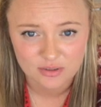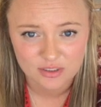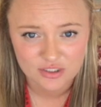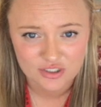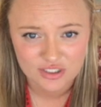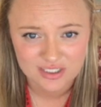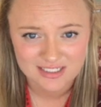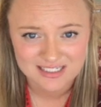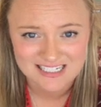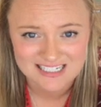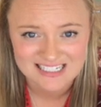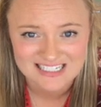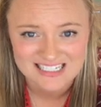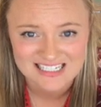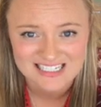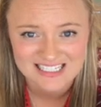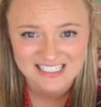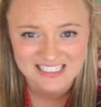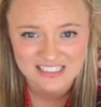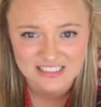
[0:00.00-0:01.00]
project and
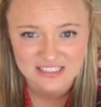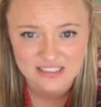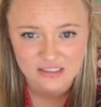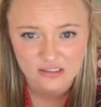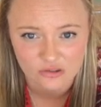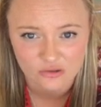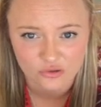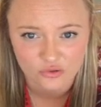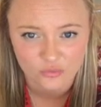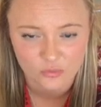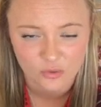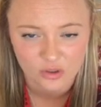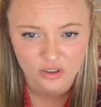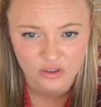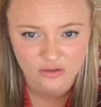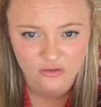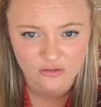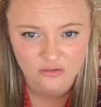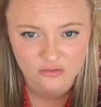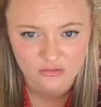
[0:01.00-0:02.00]
against the old
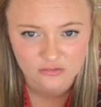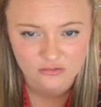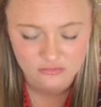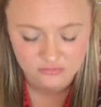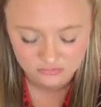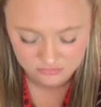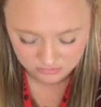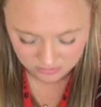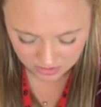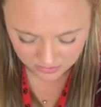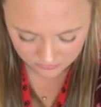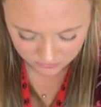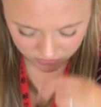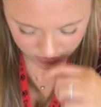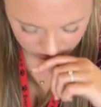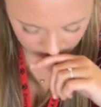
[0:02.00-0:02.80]
wall. I will